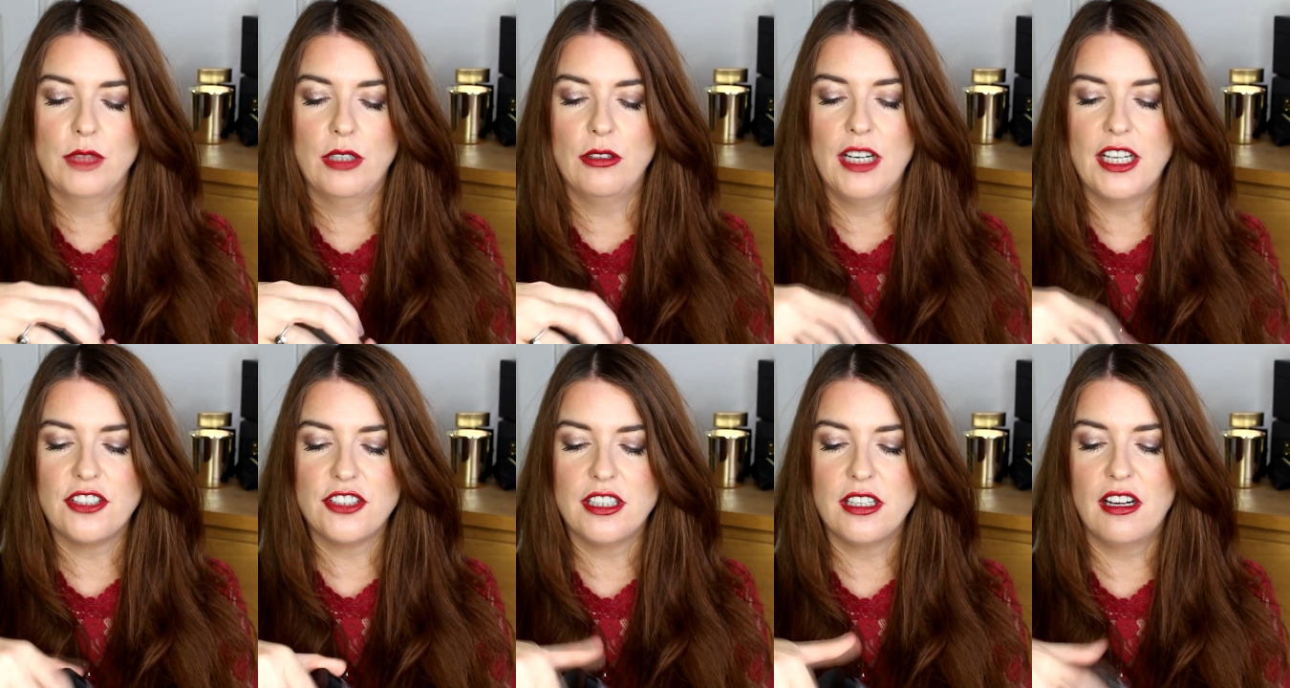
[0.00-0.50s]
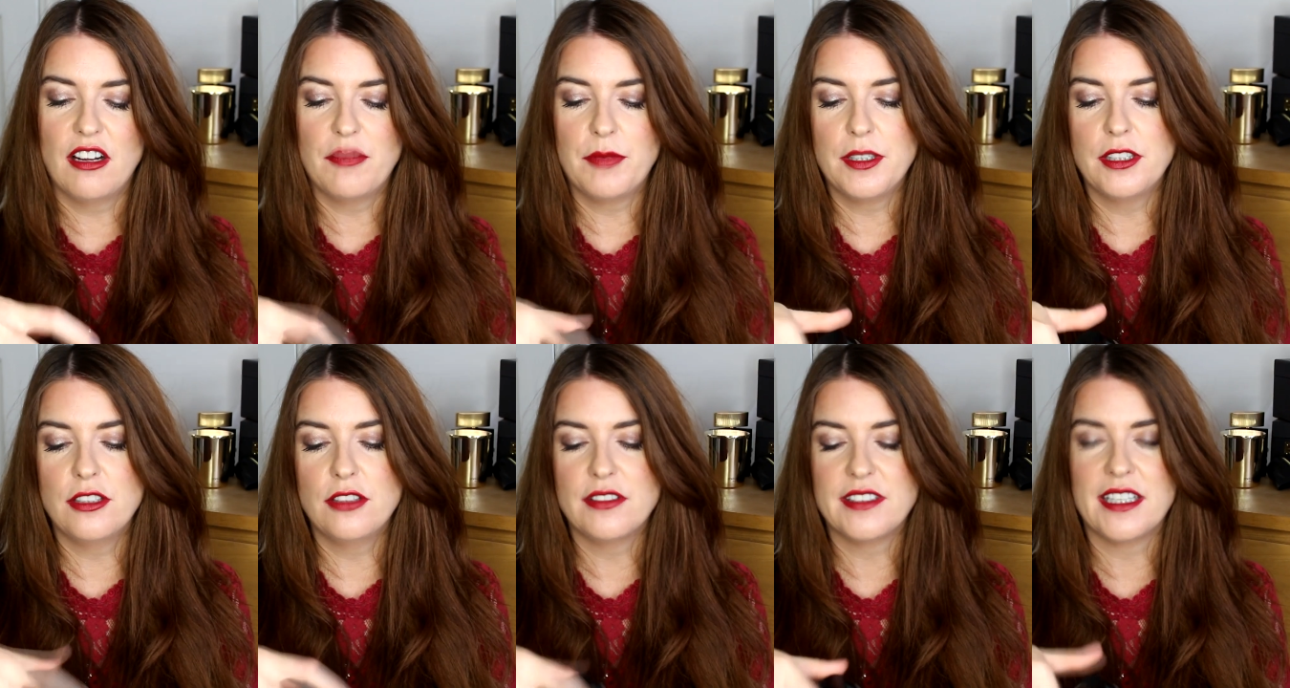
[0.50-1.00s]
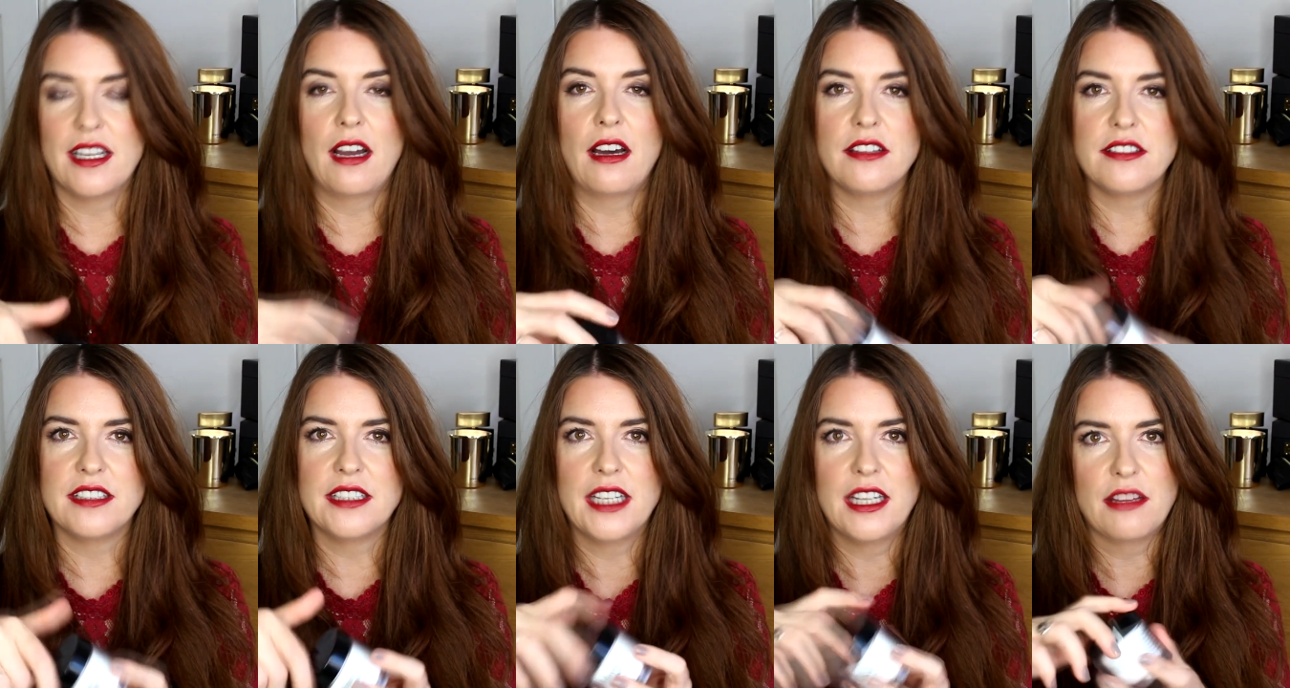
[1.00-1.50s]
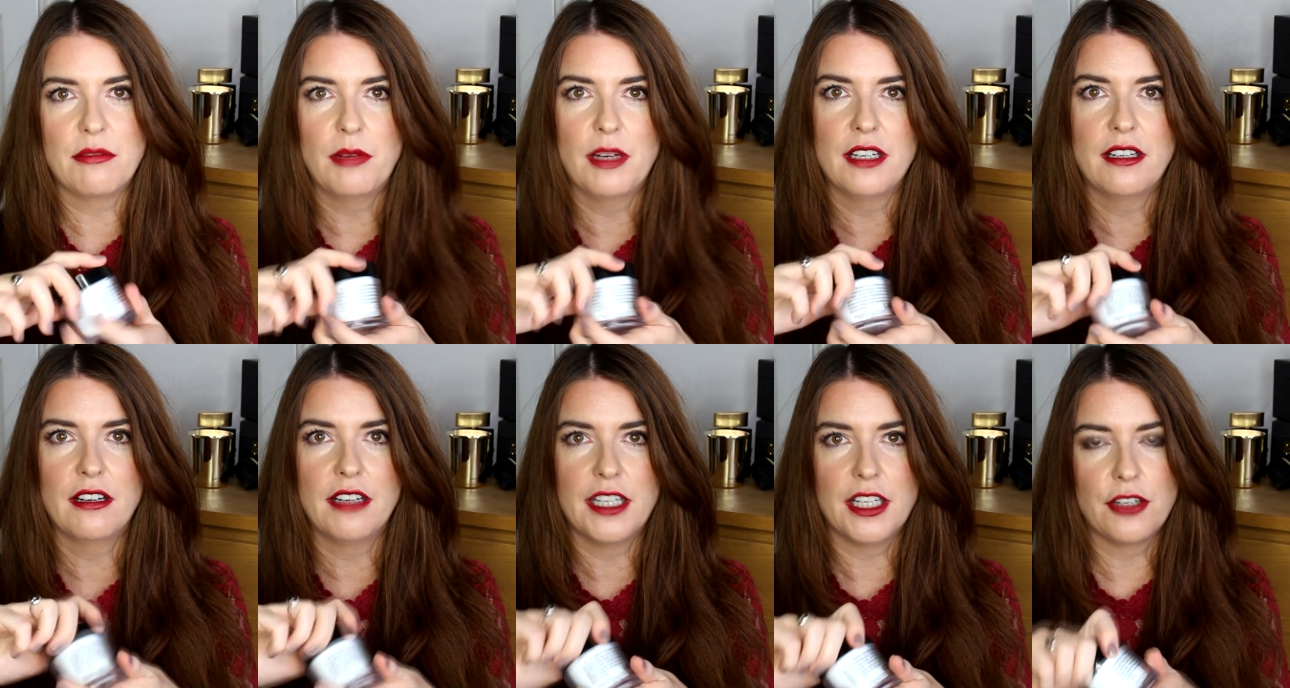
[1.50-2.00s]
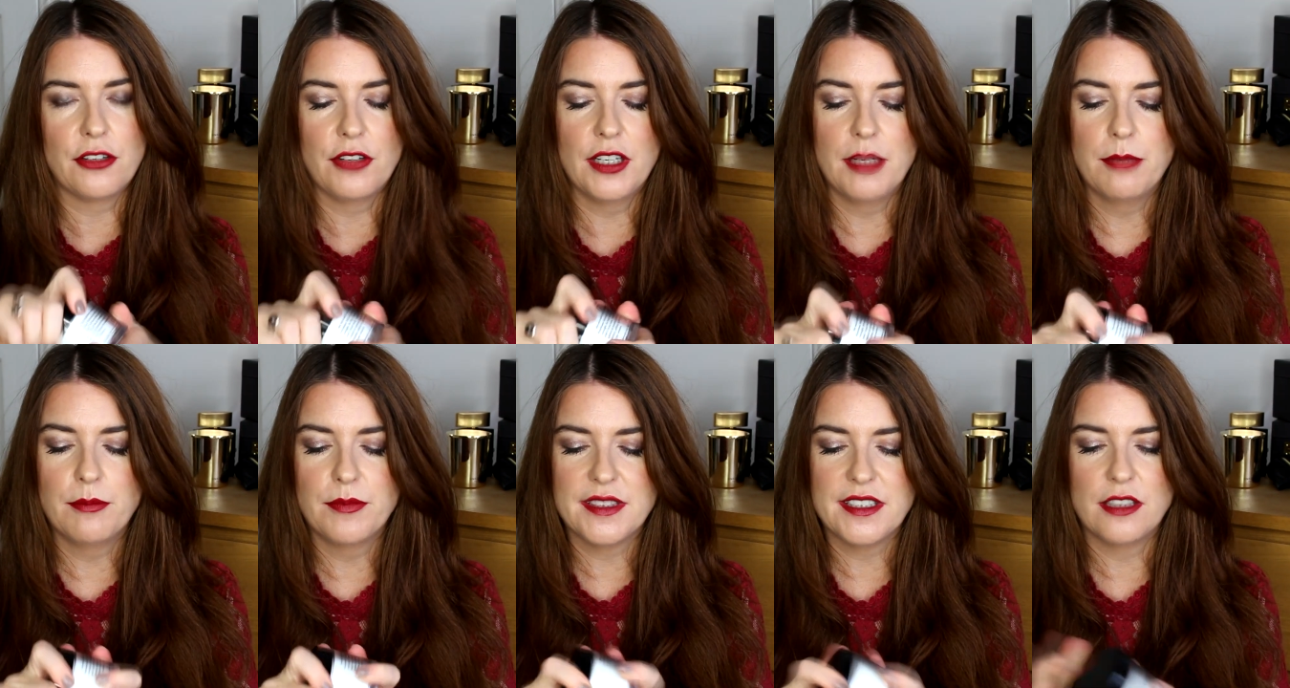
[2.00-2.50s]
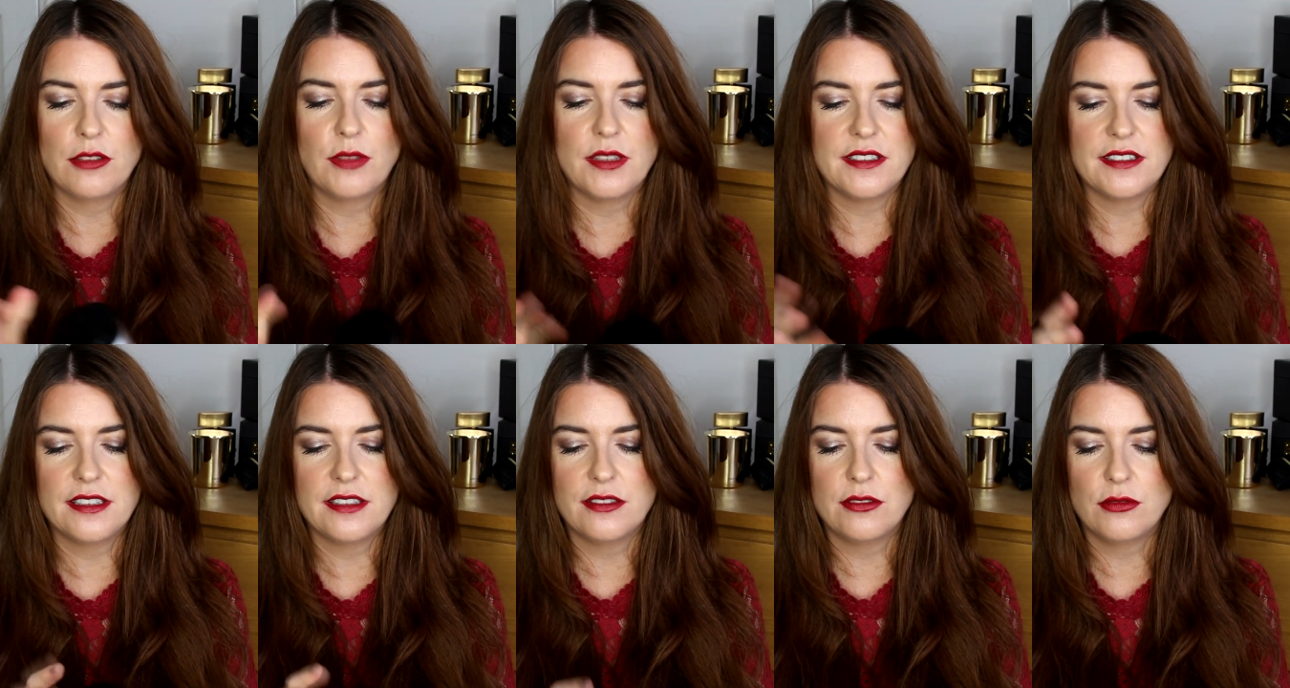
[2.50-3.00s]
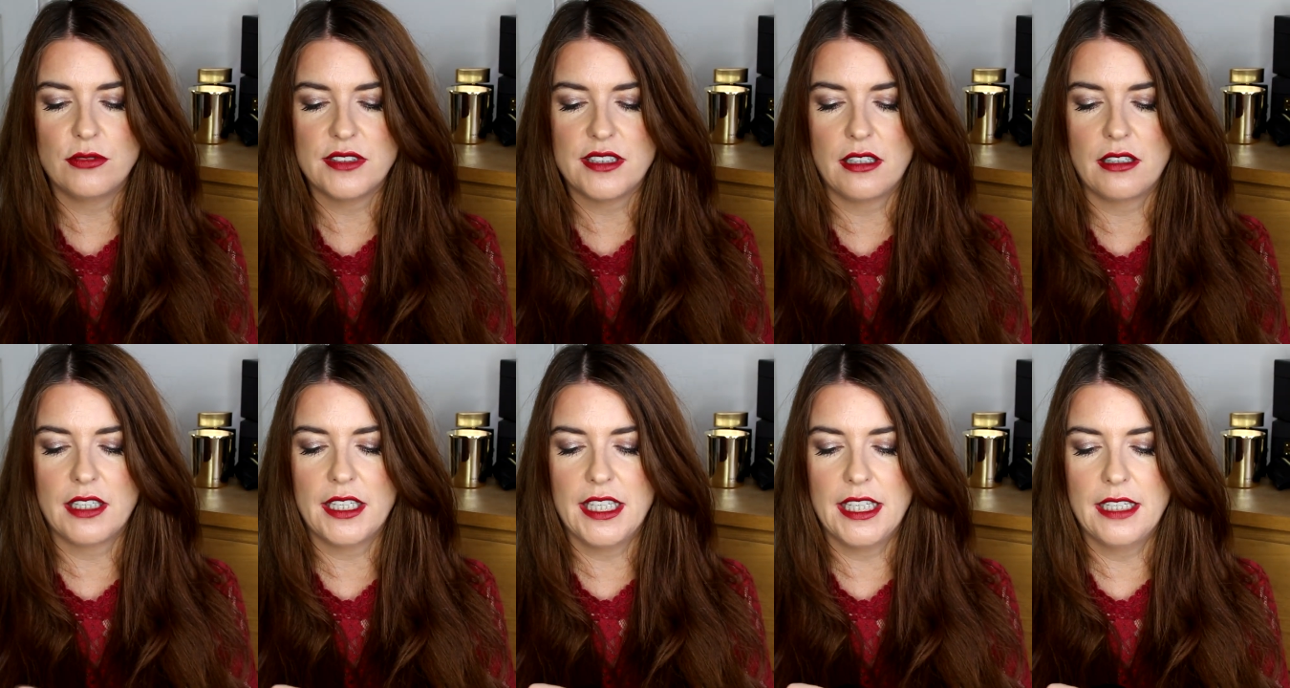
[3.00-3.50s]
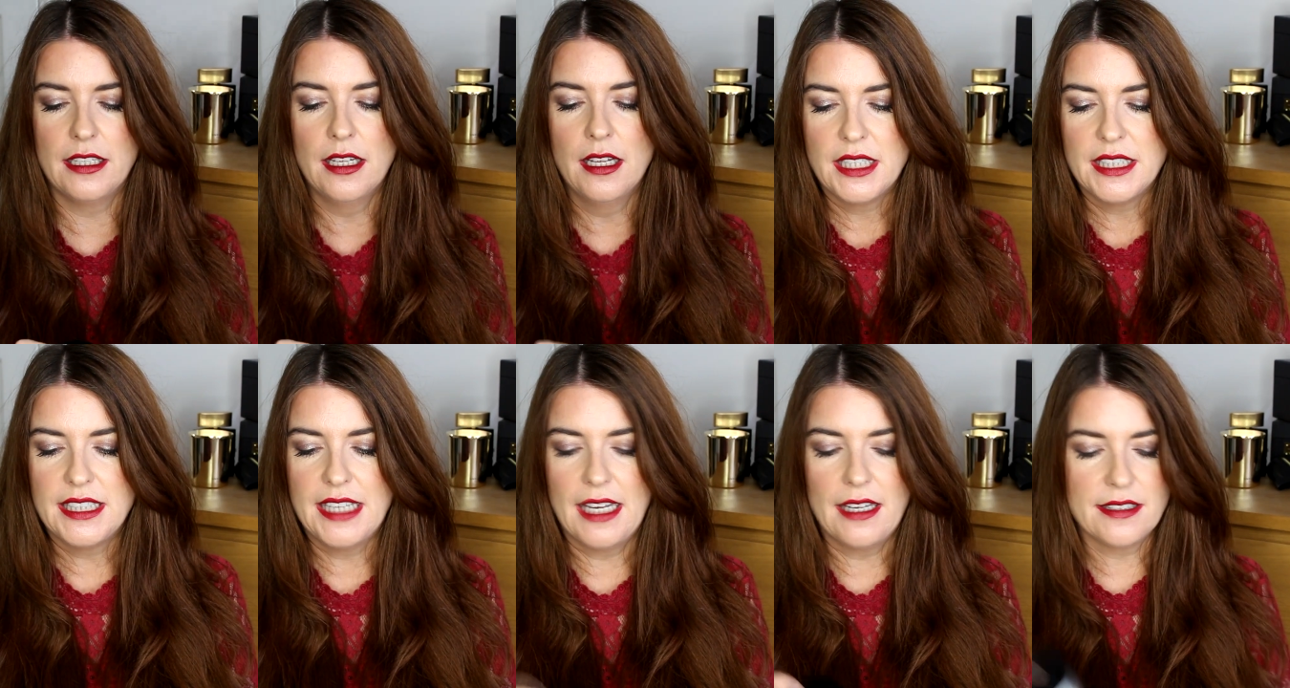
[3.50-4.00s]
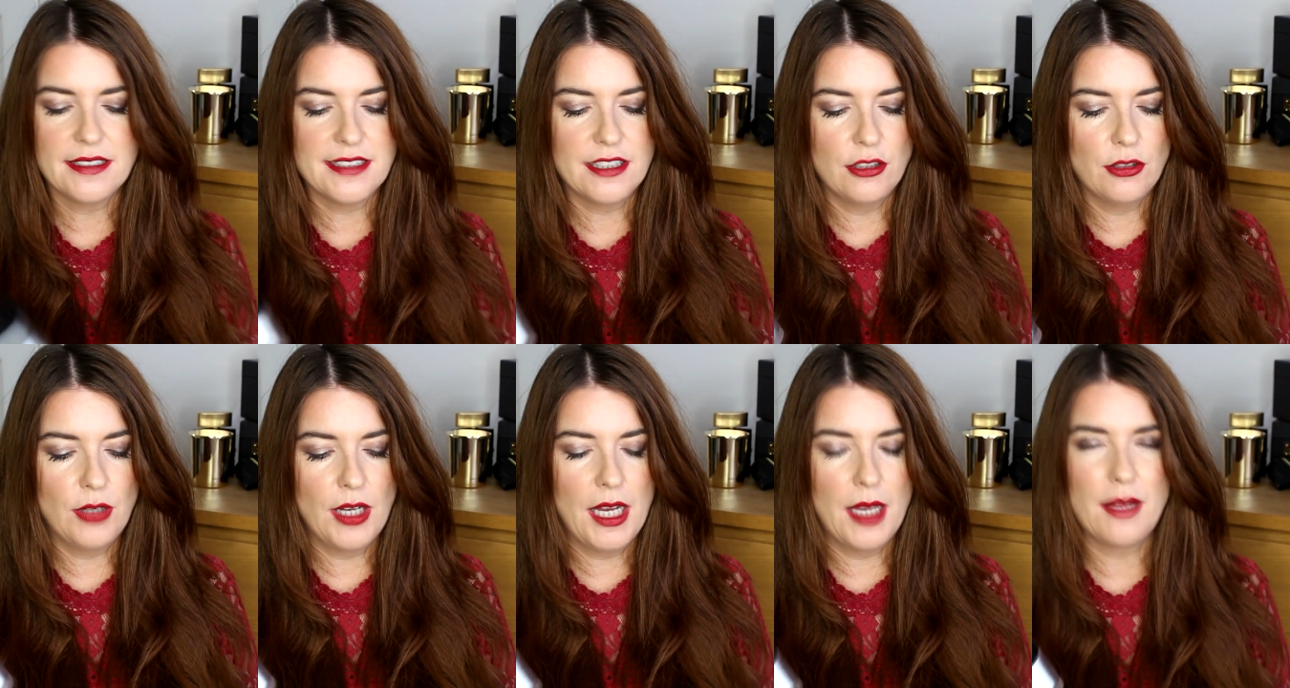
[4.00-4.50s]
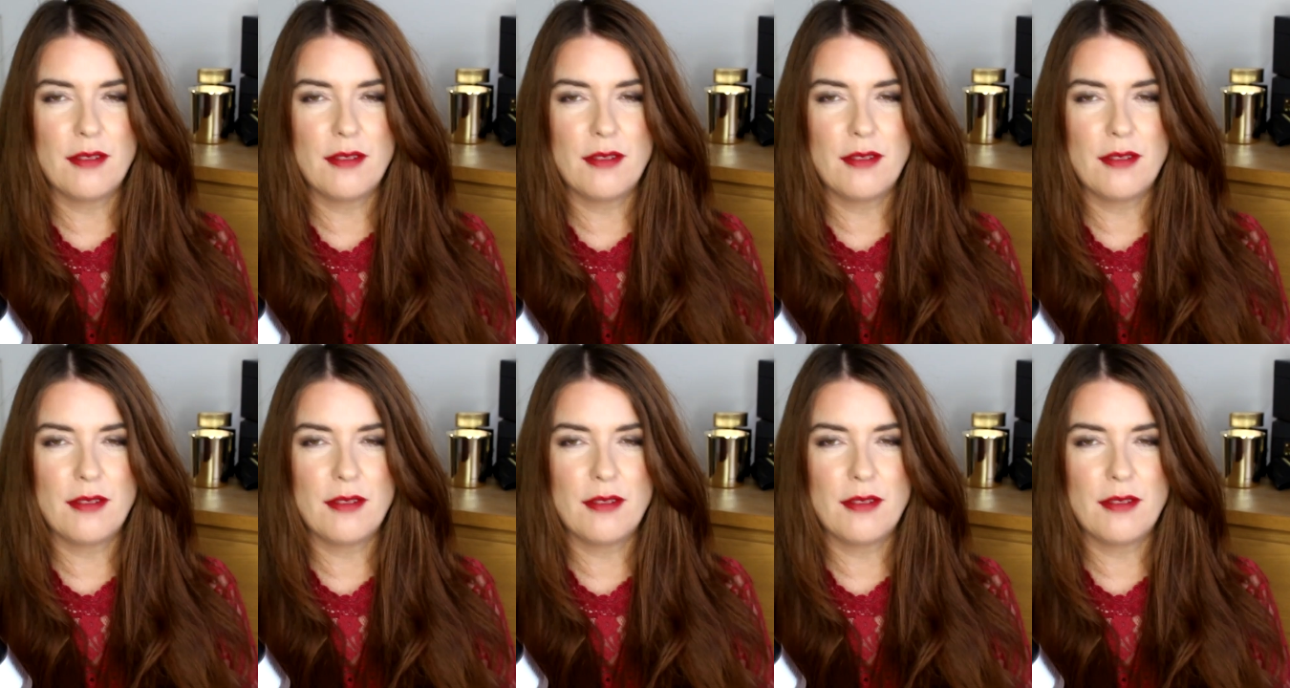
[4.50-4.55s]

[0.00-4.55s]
Well, actually I've been using it underneath my night cream, so once it's all sunk in. Yeah, so